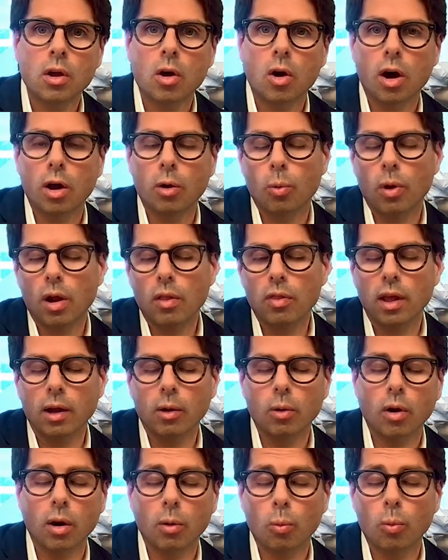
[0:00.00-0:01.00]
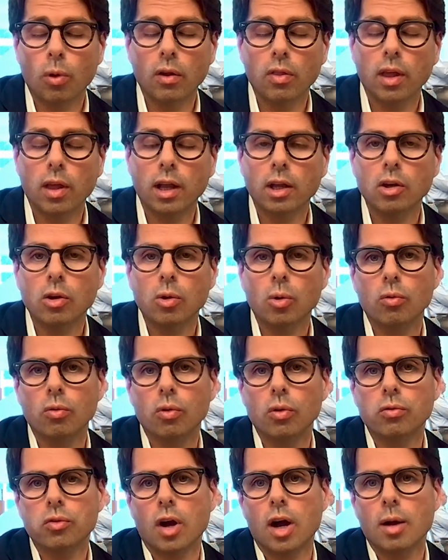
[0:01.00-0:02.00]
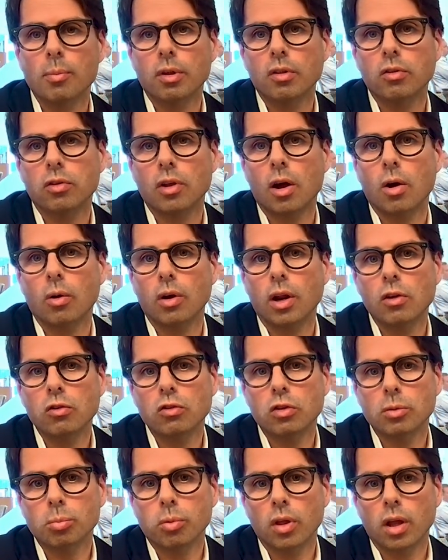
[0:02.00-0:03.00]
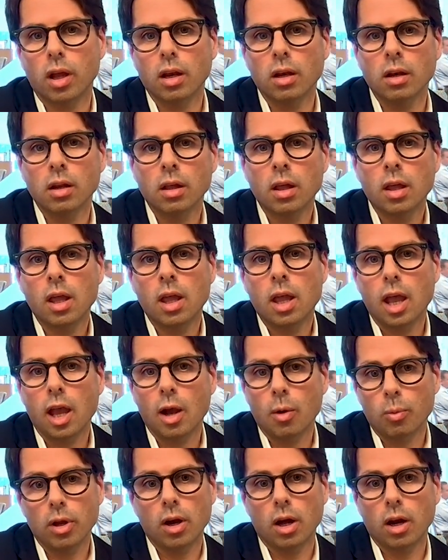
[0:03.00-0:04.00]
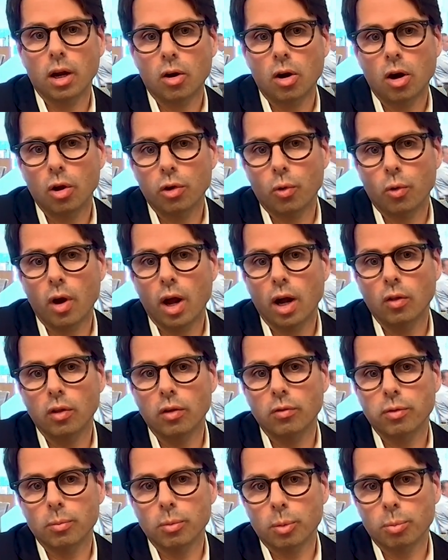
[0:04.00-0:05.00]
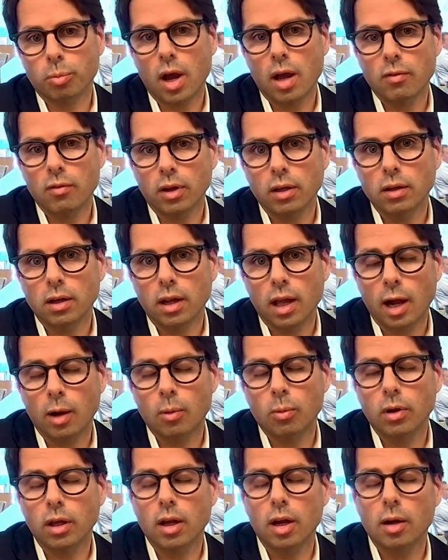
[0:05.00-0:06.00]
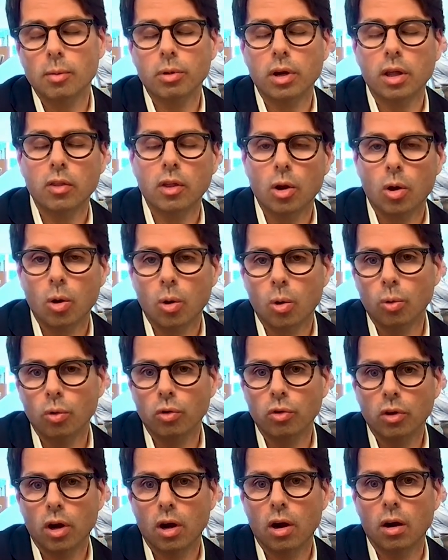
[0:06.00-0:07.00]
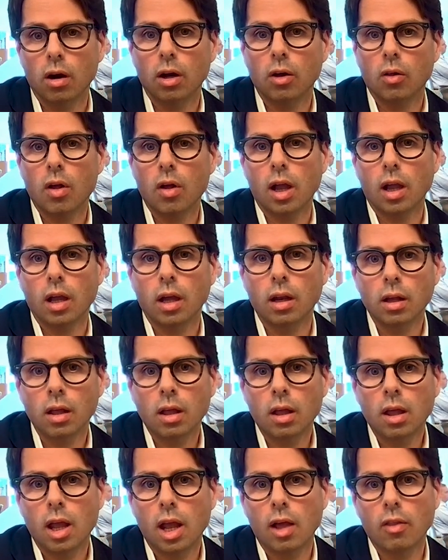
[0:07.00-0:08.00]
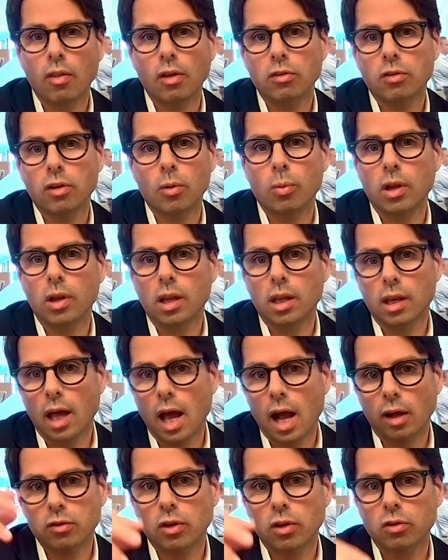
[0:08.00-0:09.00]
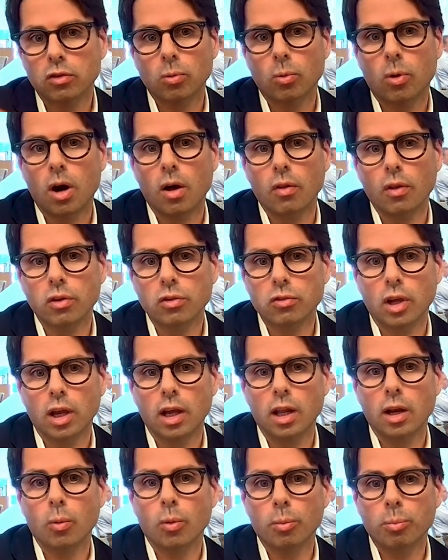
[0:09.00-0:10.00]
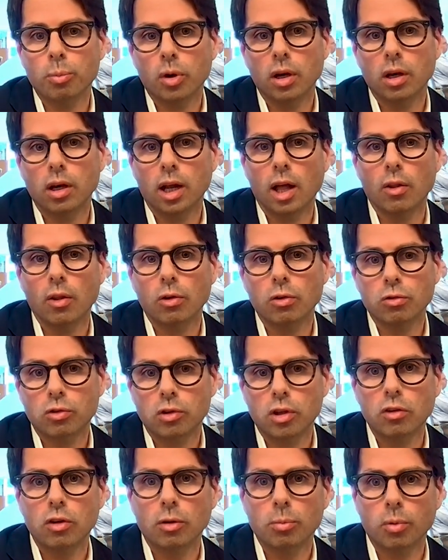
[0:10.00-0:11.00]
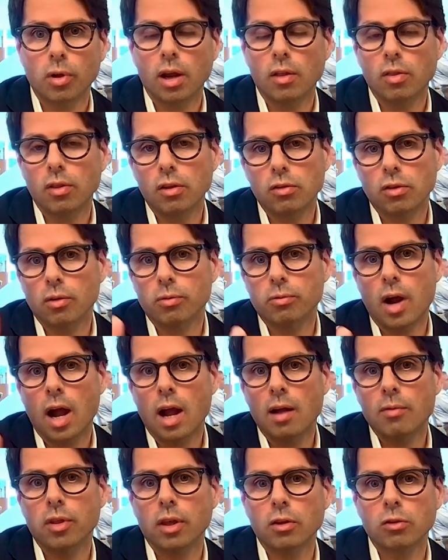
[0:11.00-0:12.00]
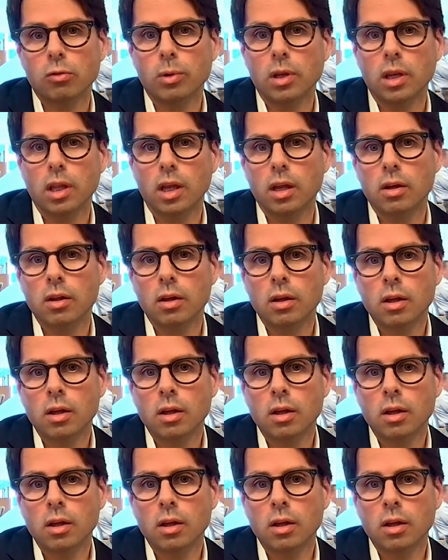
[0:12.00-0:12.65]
on where they can do a rooftop consolidation plan. And we got a call directly from the private equity company that owned our client. And they said, we need access to all this data. We're putting together a strategic plan. These are the 5 things we need